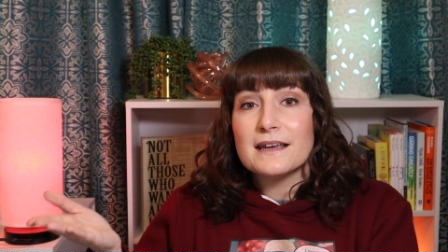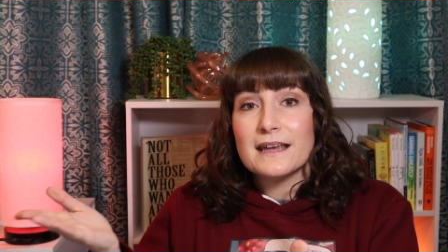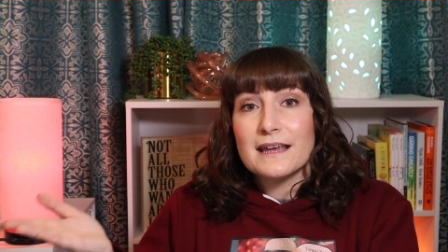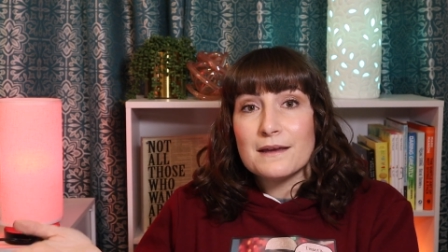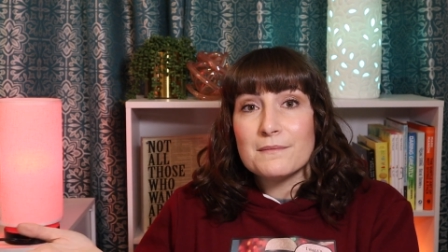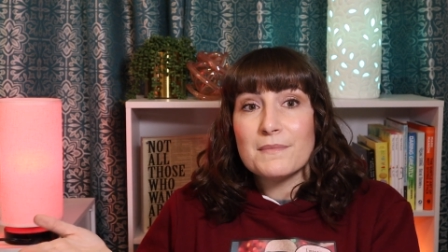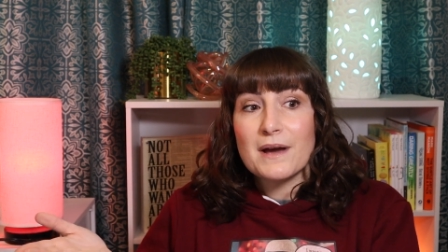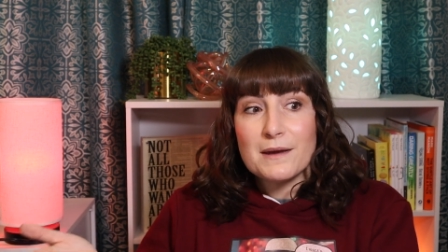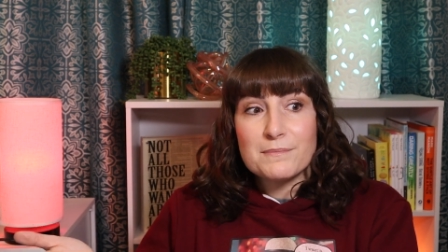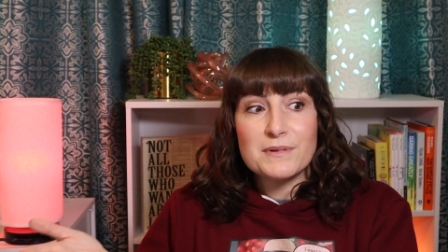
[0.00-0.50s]

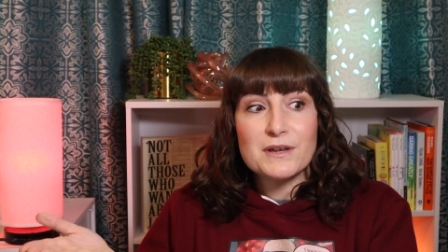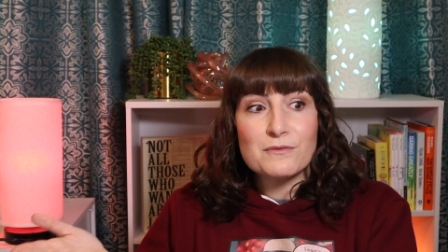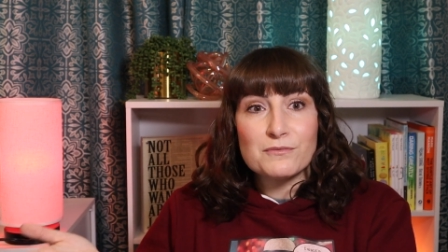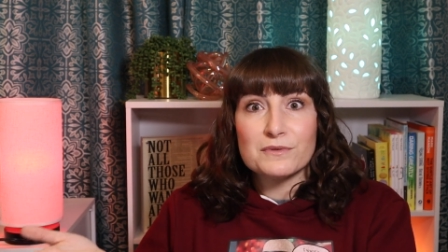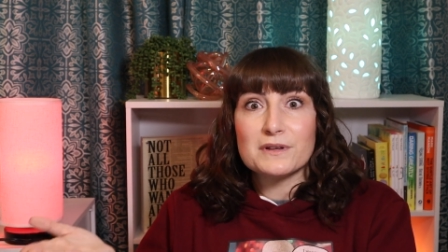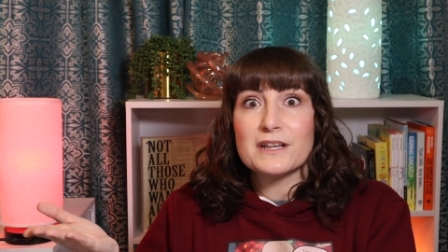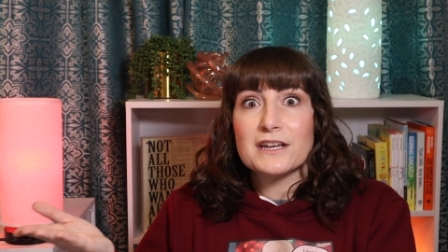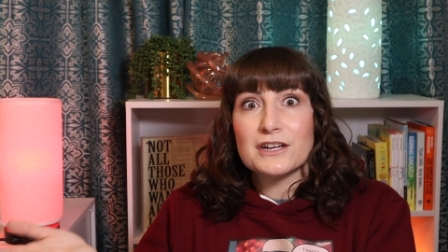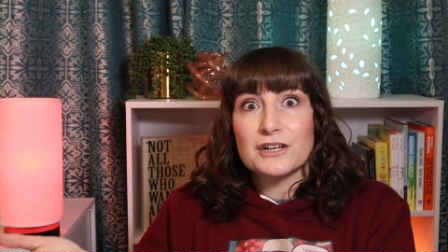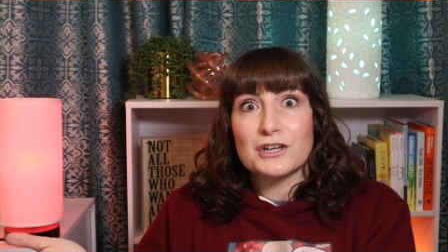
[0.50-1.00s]
it might be
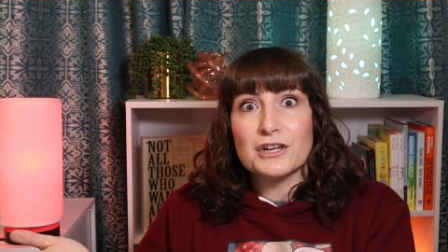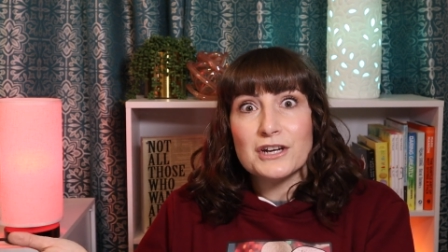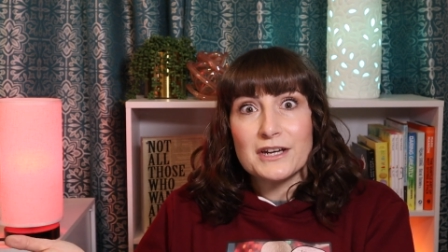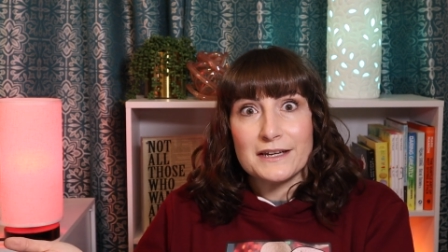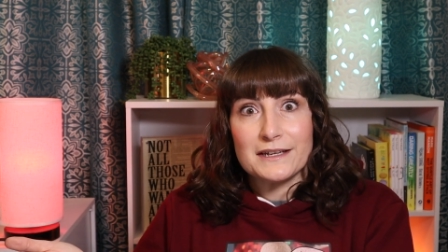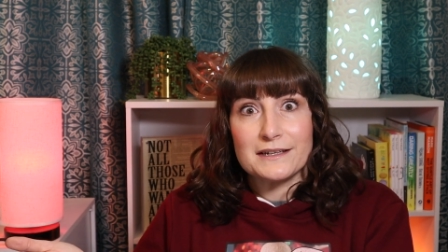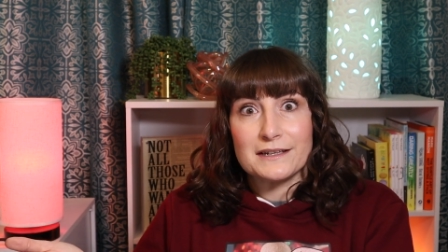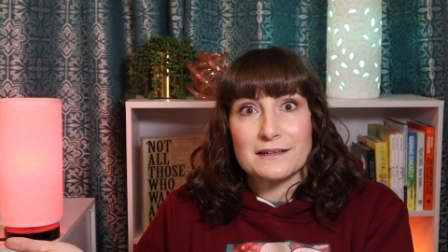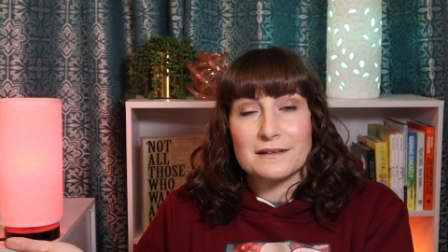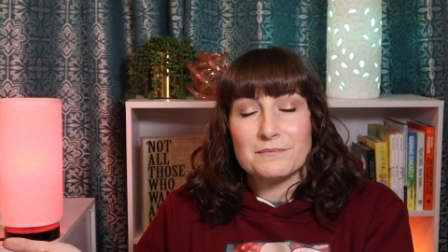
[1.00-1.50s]
really
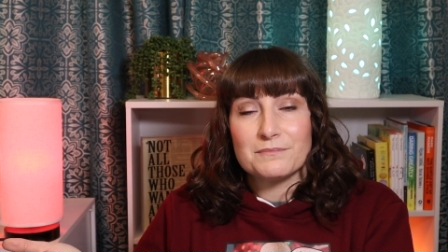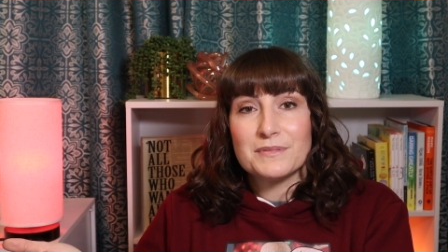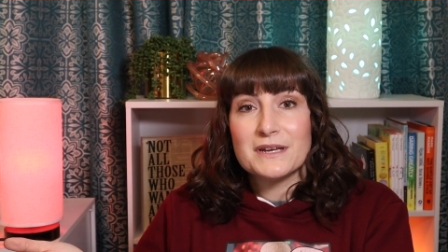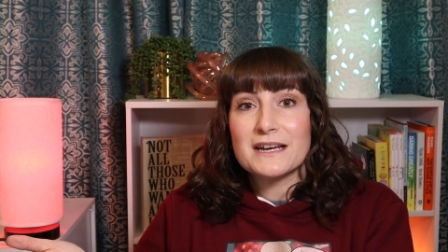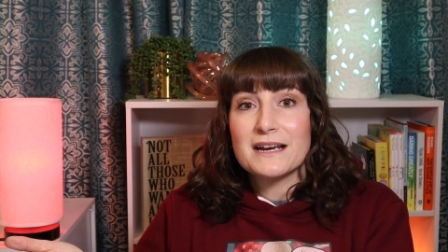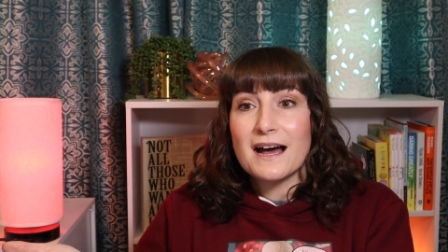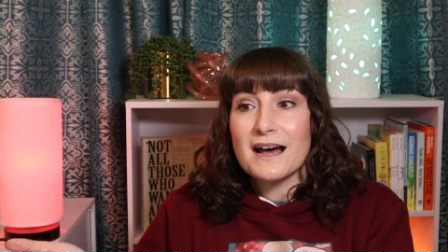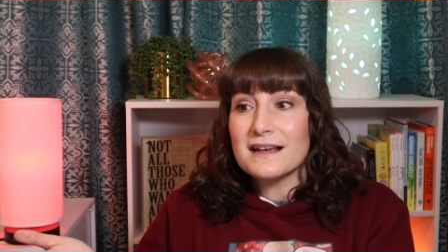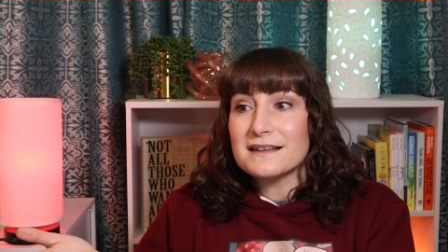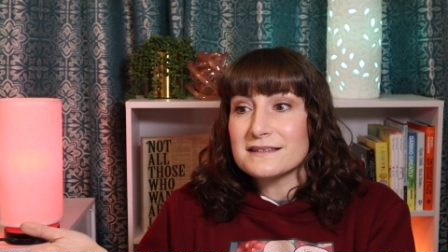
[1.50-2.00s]
good
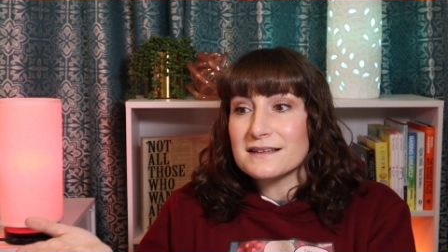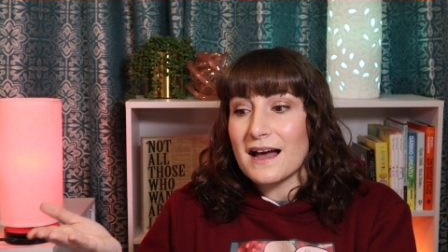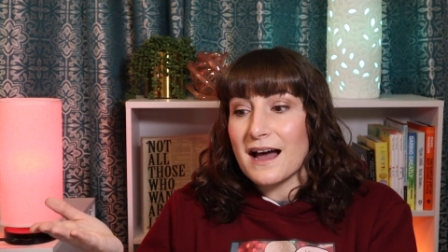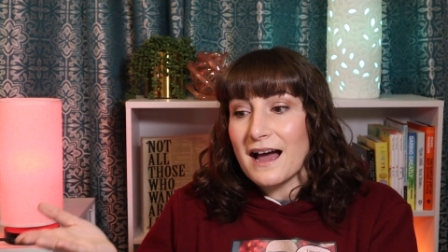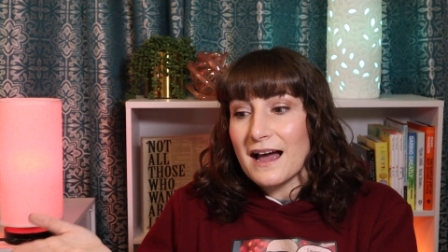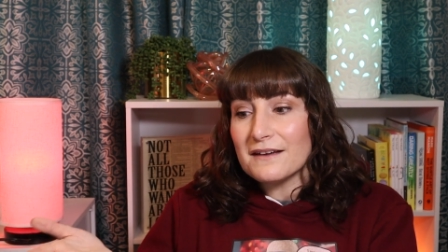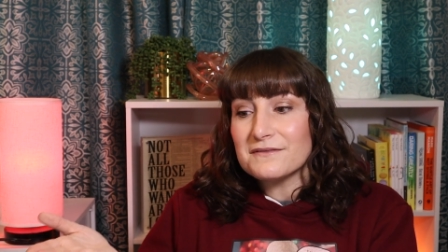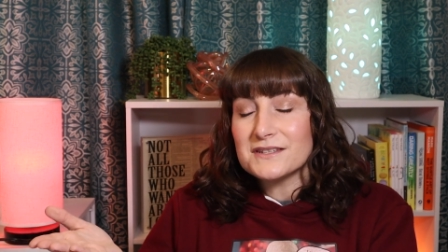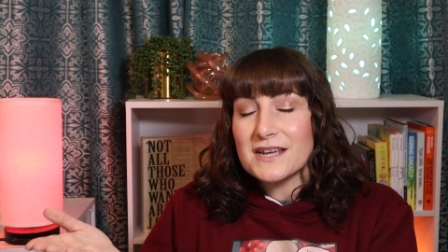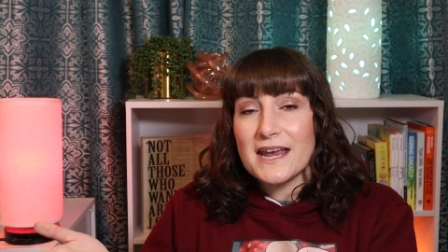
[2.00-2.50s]
because
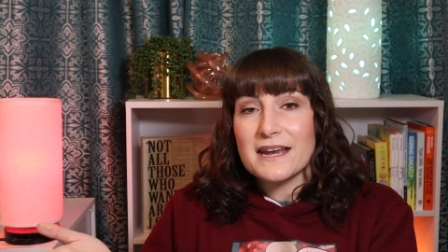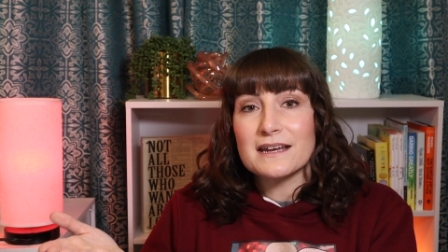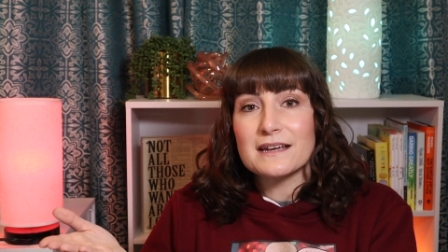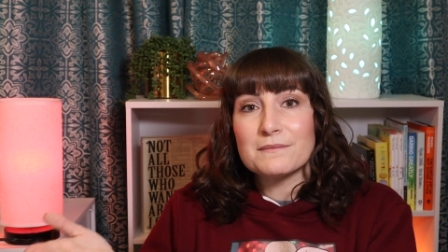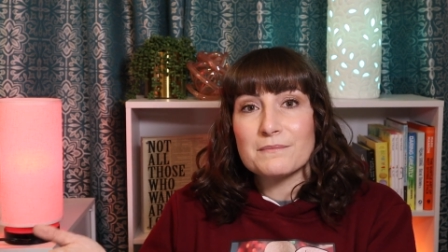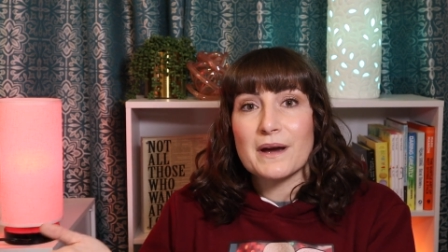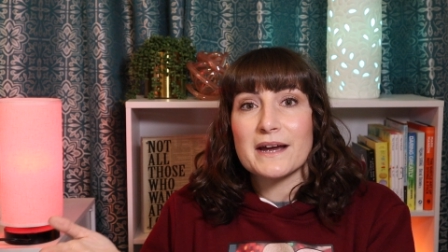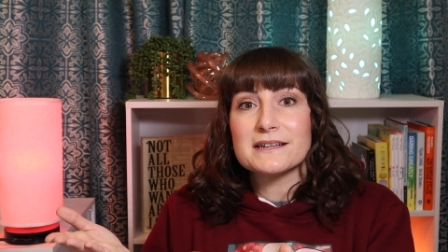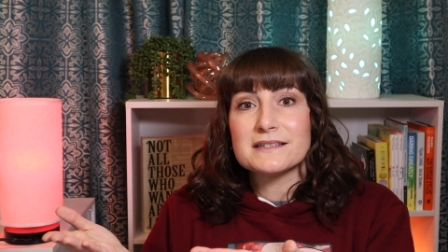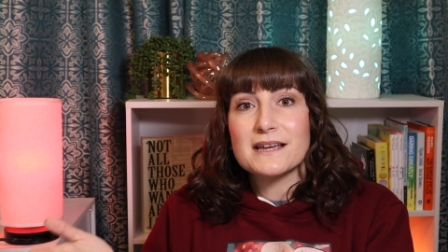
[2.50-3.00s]
I've
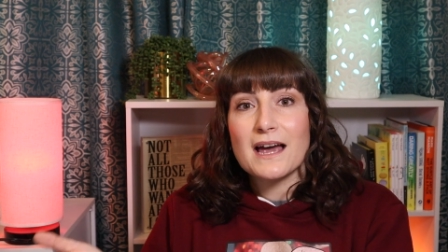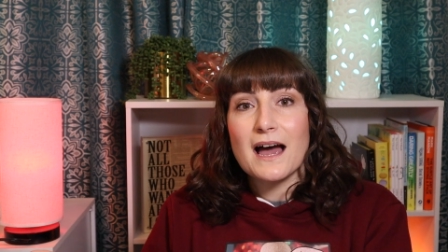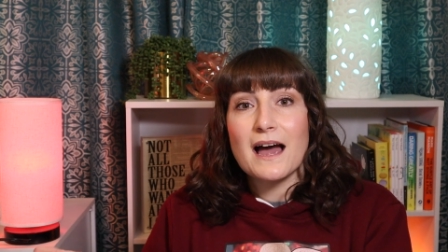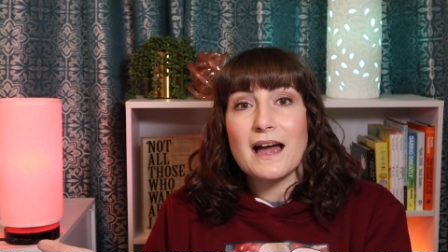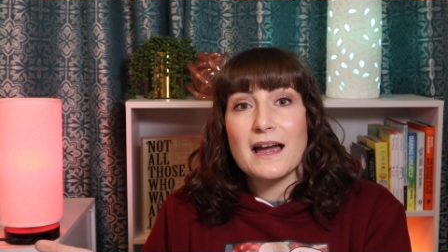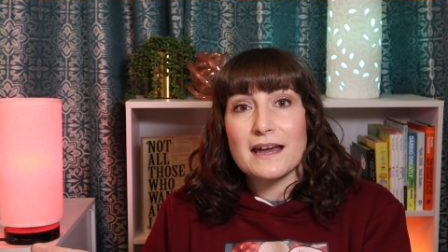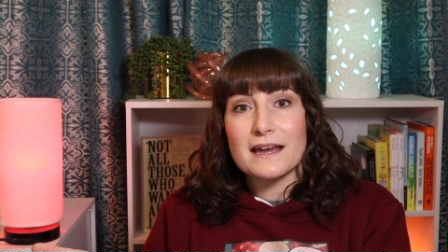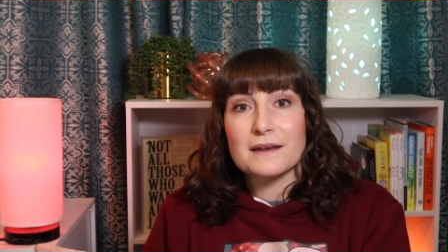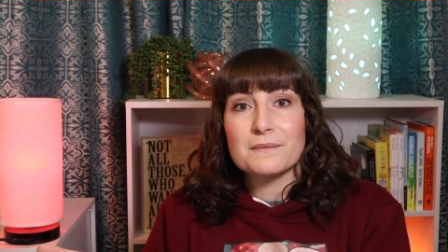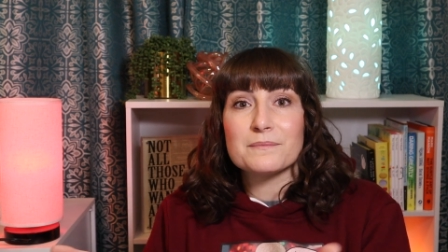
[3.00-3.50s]
taken my
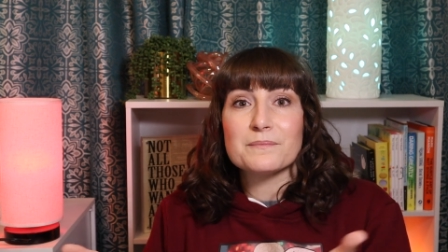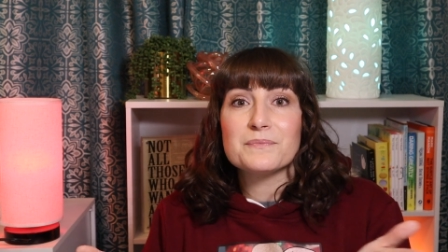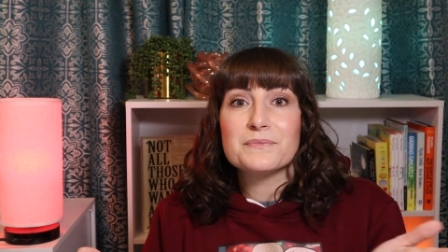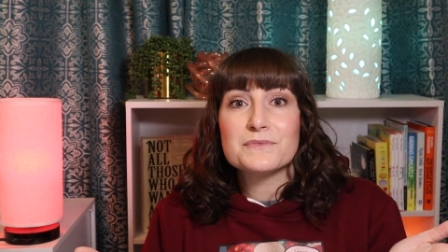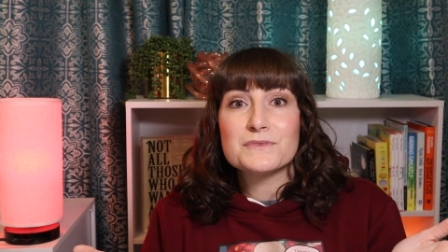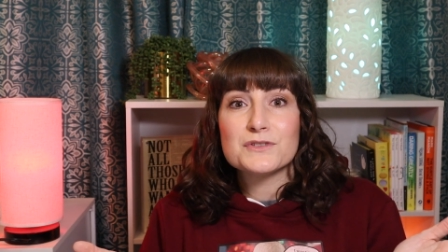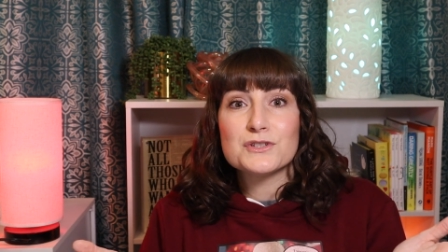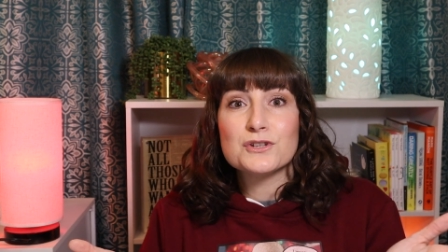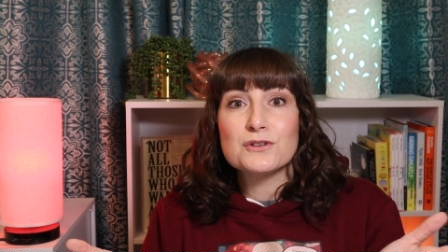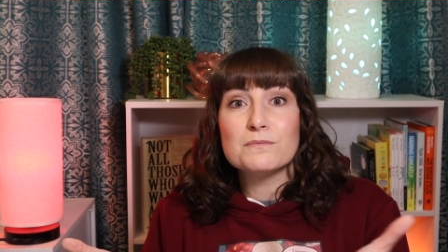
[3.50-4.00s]
time
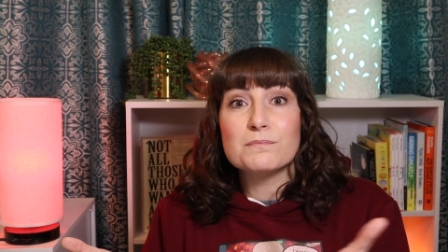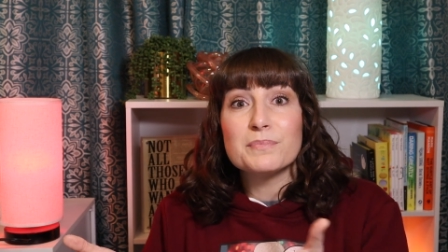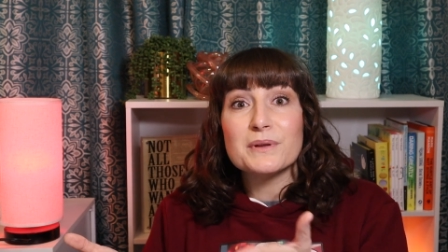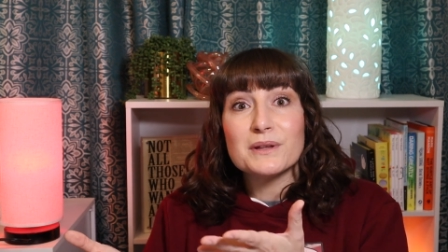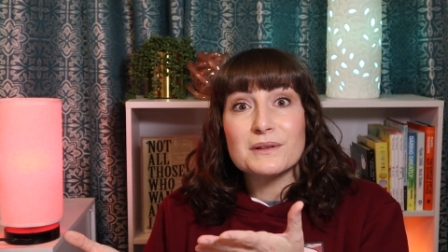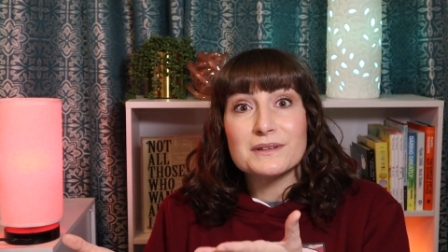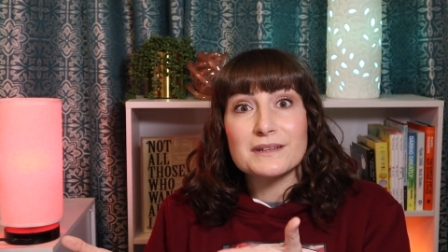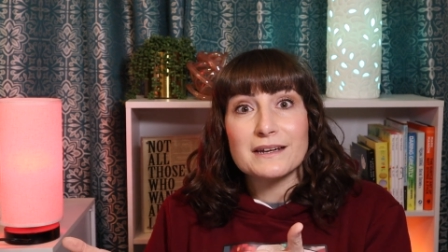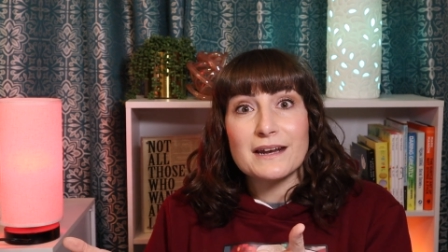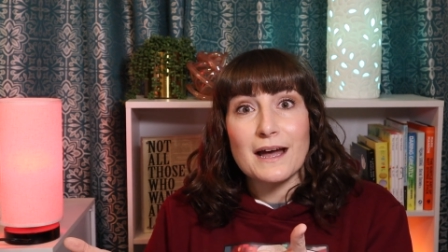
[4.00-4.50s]
to
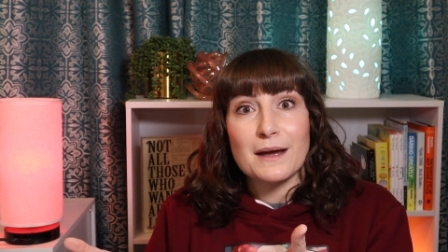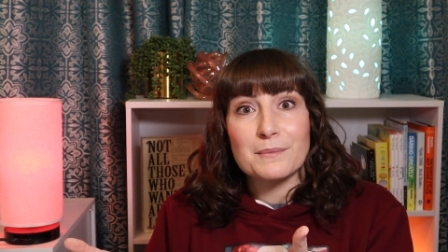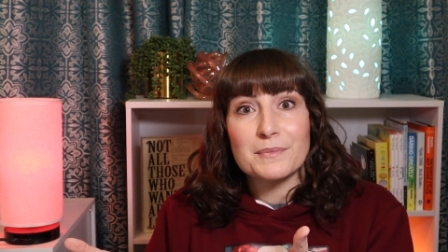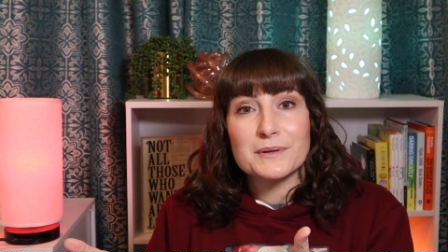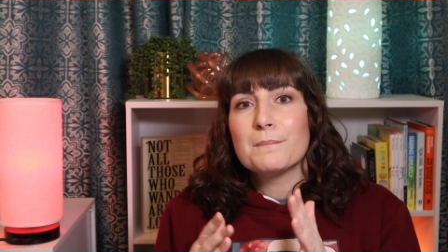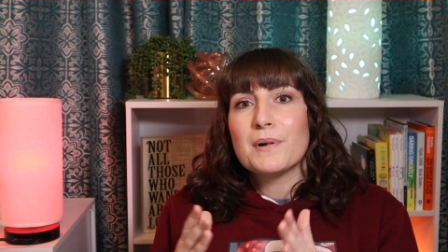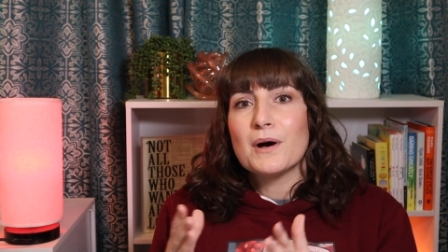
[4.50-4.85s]
build it up.